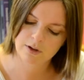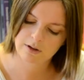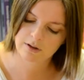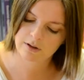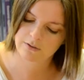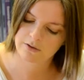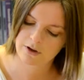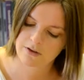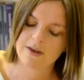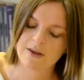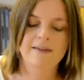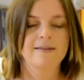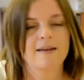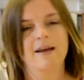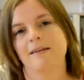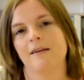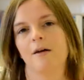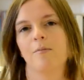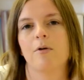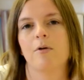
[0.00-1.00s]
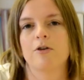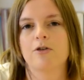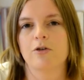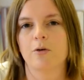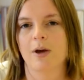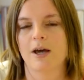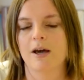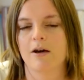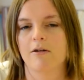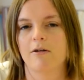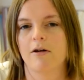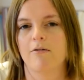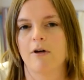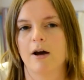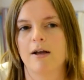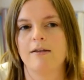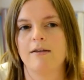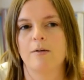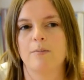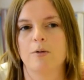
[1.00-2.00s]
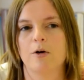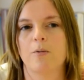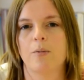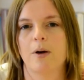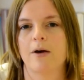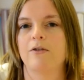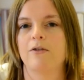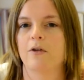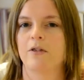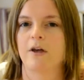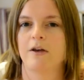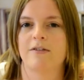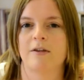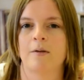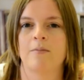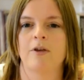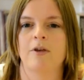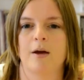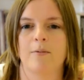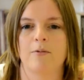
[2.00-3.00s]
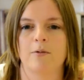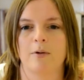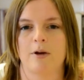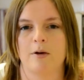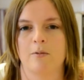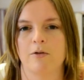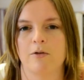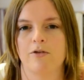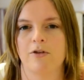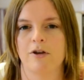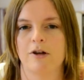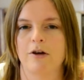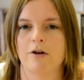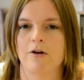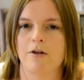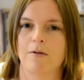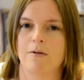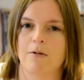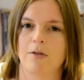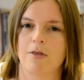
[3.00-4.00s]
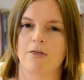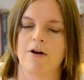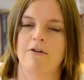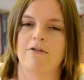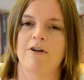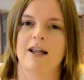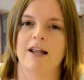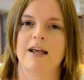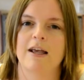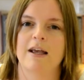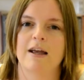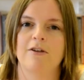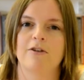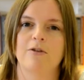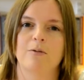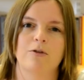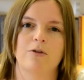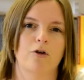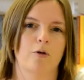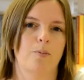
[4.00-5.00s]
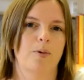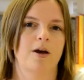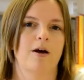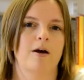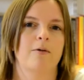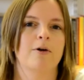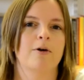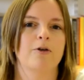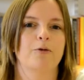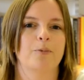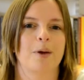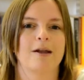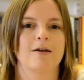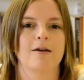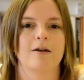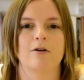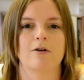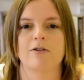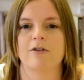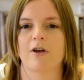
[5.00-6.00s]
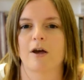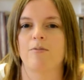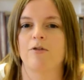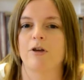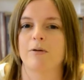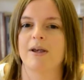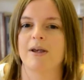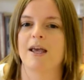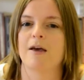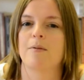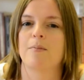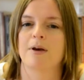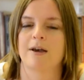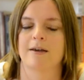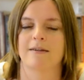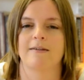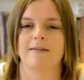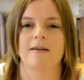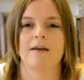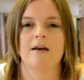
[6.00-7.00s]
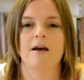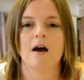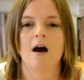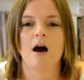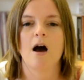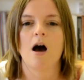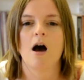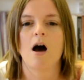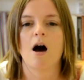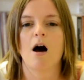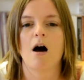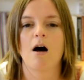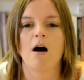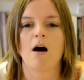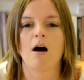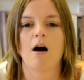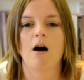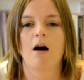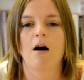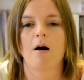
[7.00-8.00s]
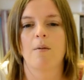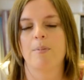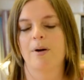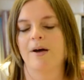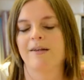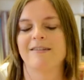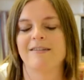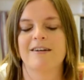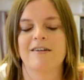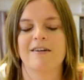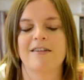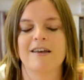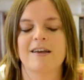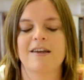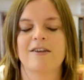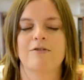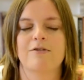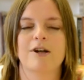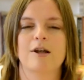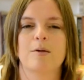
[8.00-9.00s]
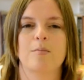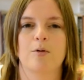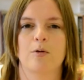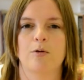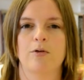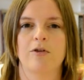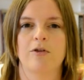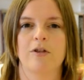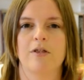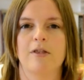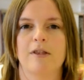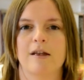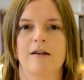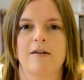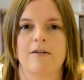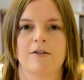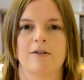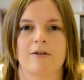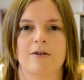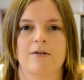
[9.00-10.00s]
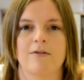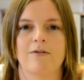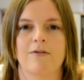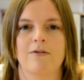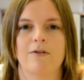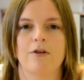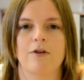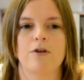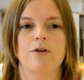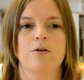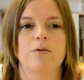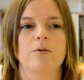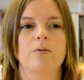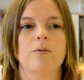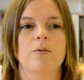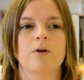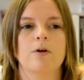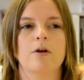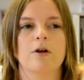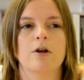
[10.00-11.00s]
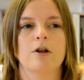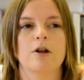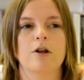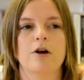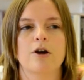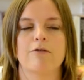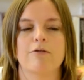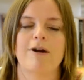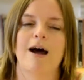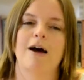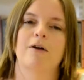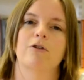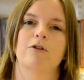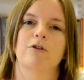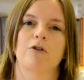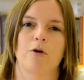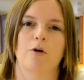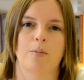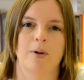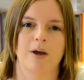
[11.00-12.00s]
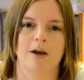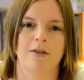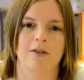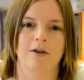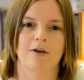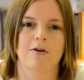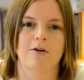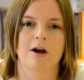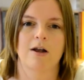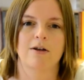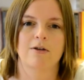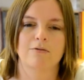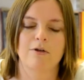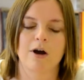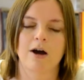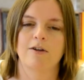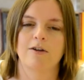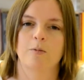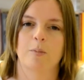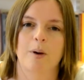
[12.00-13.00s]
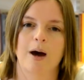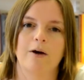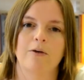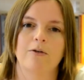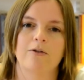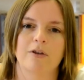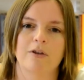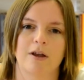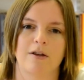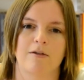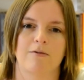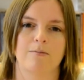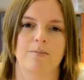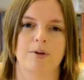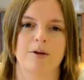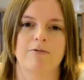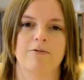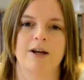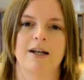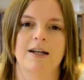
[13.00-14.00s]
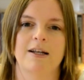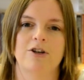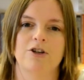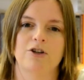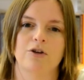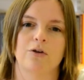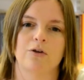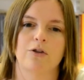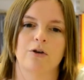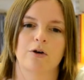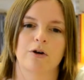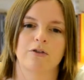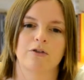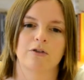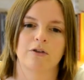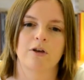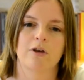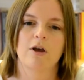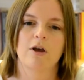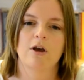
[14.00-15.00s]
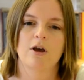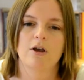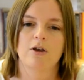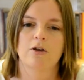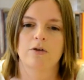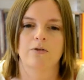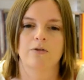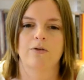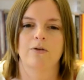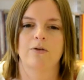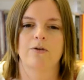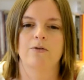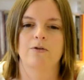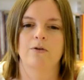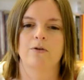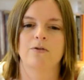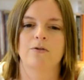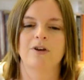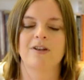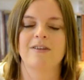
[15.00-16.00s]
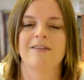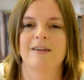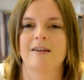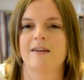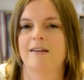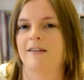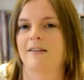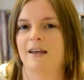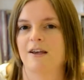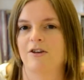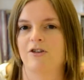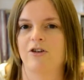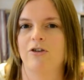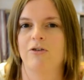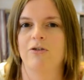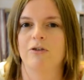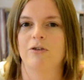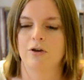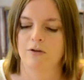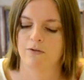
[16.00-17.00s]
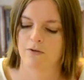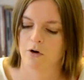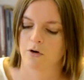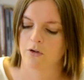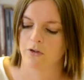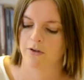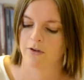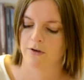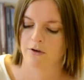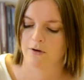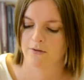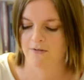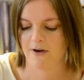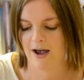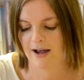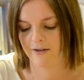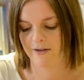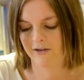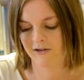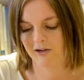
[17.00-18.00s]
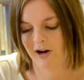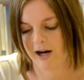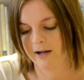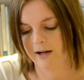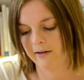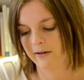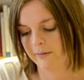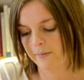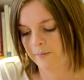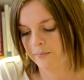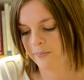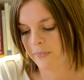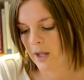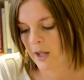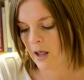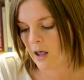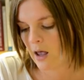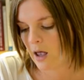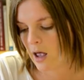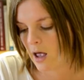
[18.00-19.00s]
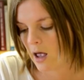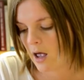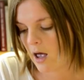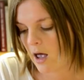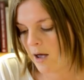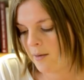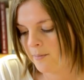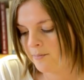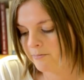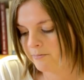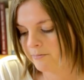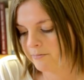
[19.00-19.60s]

So these days I'm much quicker at writing blog posts, although sometimes when I want to look thoroughly into a topic I will spend a long time doing it, because personally I think it's really important that sort of you can look around a topic that you're going to write about and be really sure that you've sort of considered the issues and you've got your facts straight. I